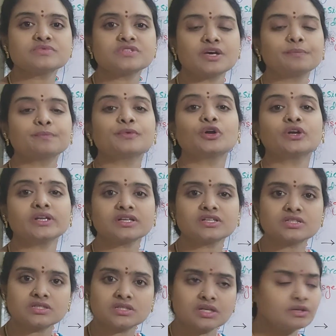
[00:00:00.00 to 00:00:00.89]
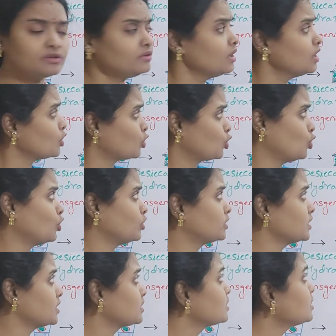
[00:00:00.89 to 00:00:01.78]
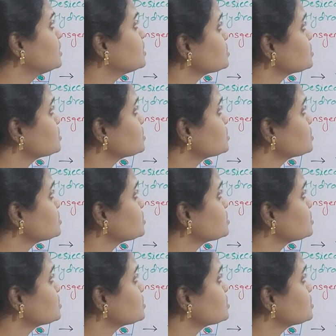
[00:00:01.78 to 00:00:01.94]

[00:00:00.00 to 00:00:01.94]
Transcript: protective coating. So